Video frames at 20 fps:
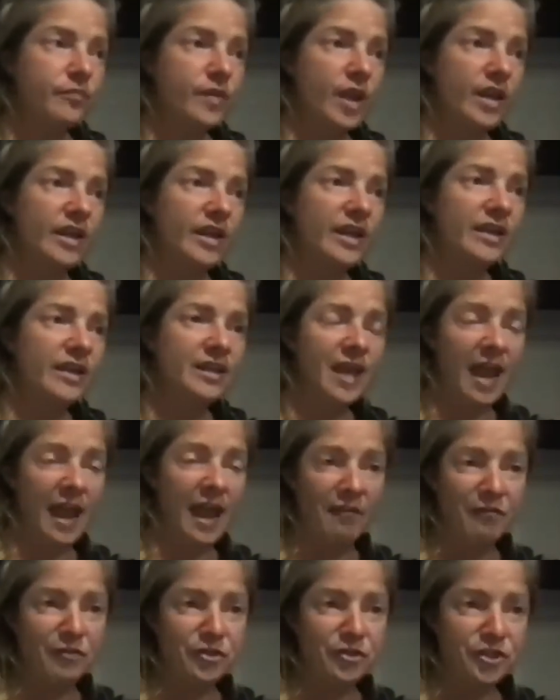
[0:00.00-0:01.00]
And get the
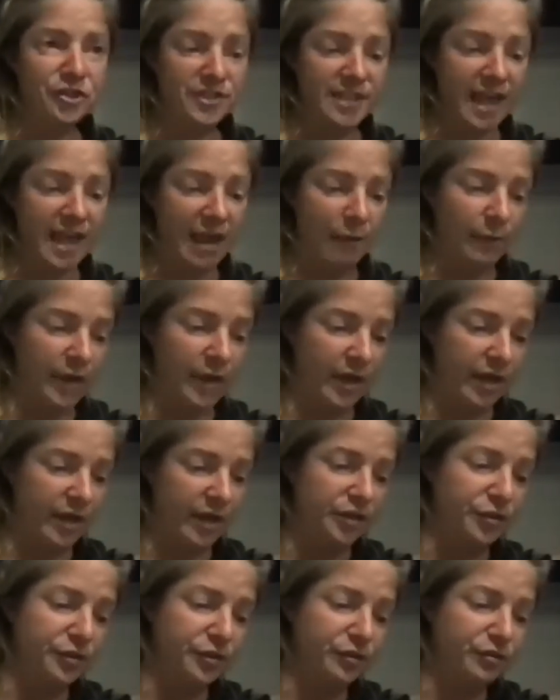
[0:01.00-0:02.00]
averages that way.
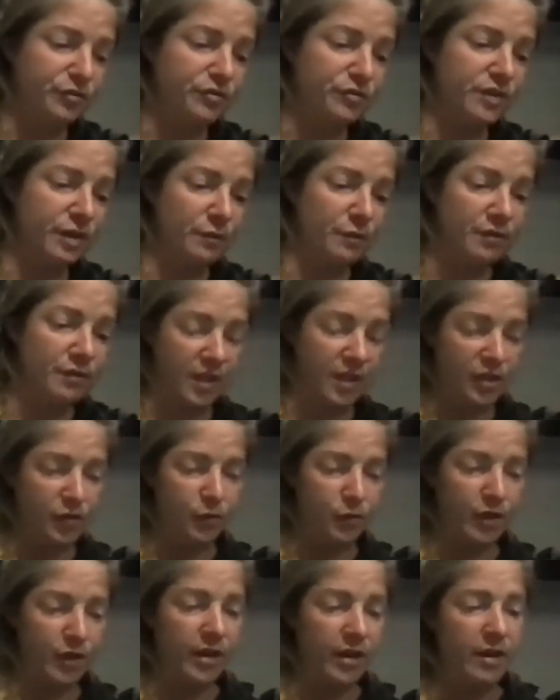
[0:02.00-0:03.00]
And you can do that with any
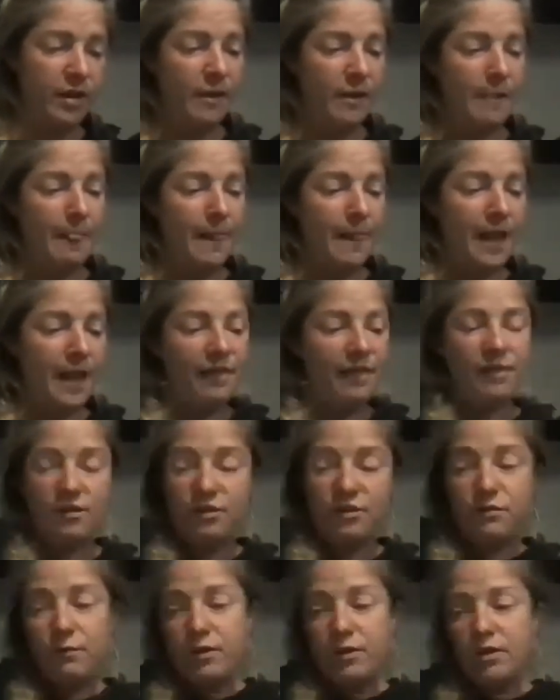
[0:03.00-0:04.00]
coin. And then
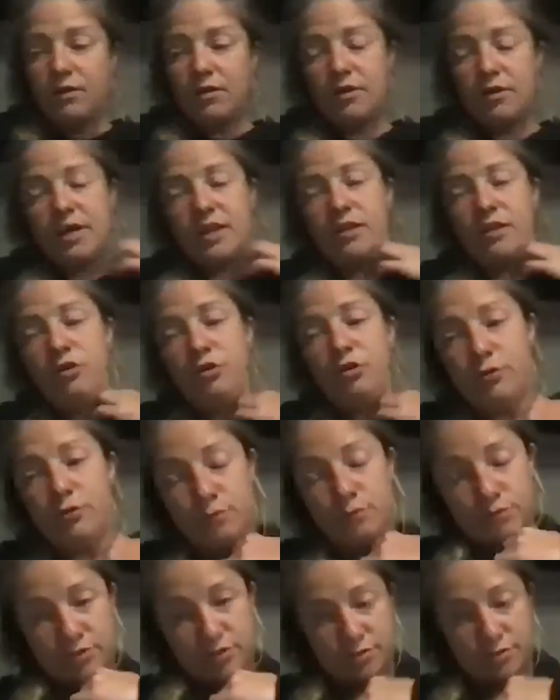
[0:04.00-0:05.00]
you want to look at
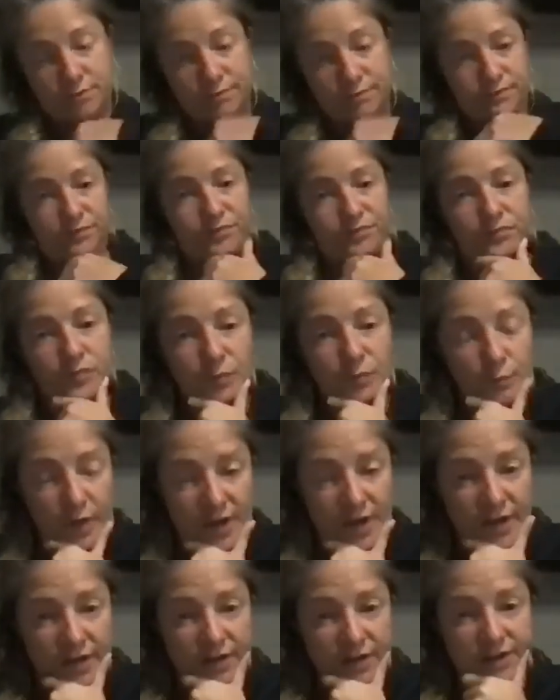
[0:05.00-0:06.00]
news,
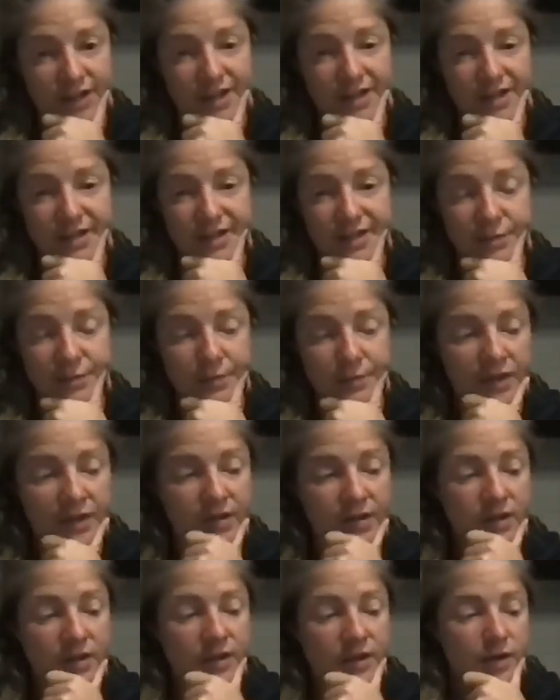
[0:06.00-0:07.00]
right? Like a little bit.
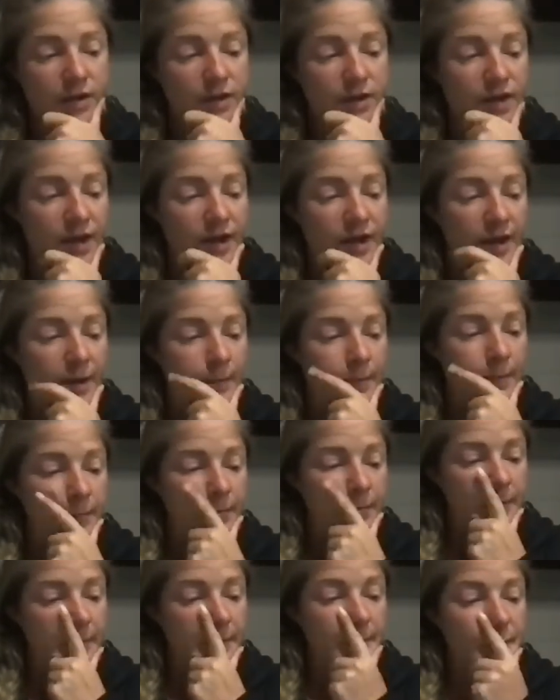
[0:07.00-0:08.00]

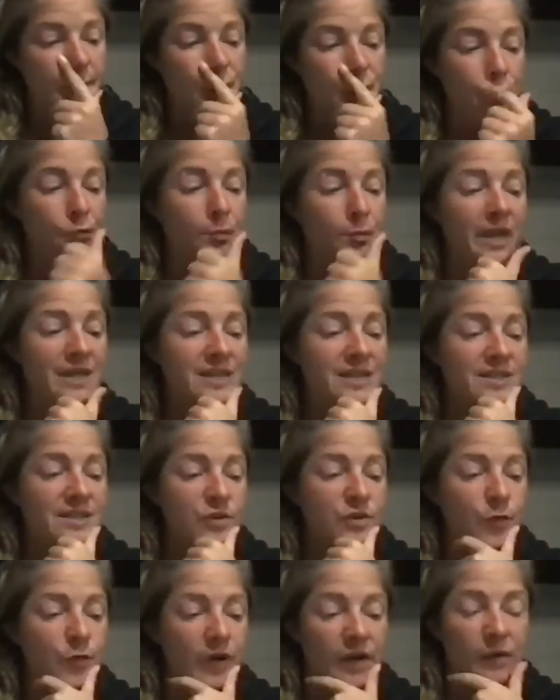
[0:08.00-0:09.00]
Who makes the
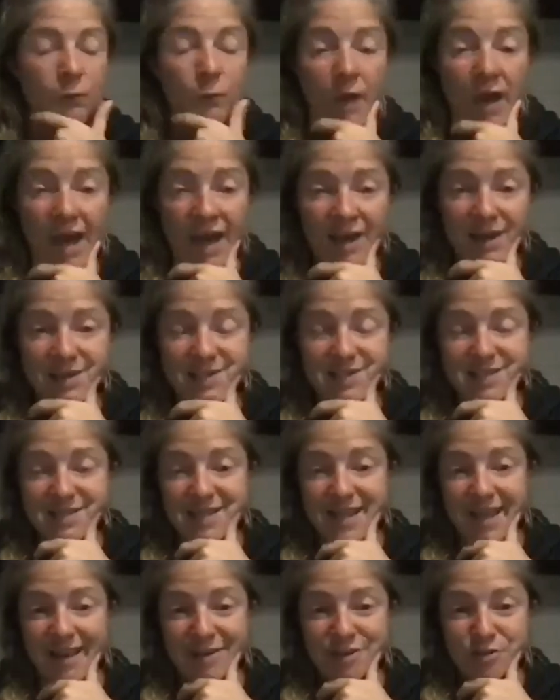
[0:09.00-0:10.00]
coin? Wax is
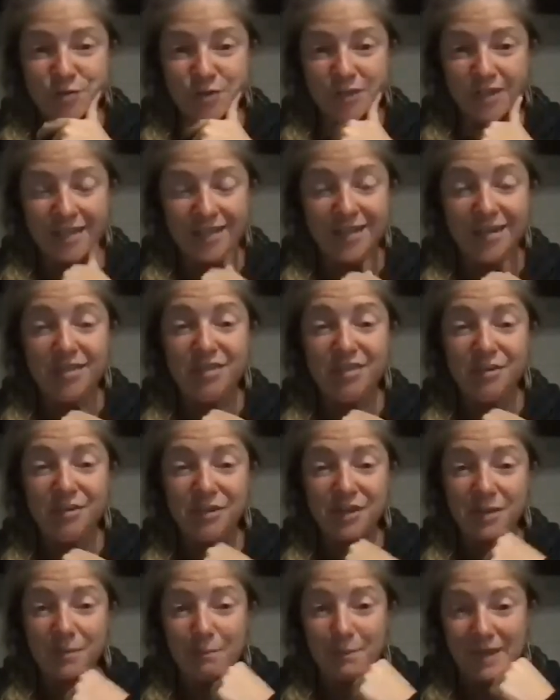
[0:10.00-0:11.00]
actually an
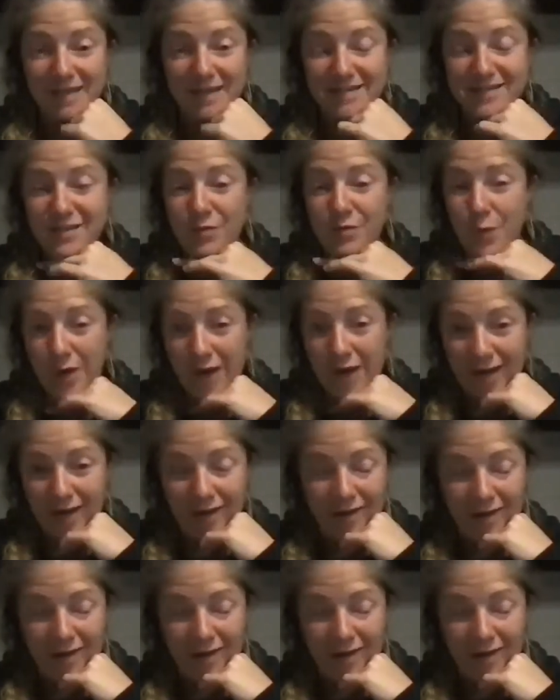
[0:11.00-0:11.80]
Ethereum based coin.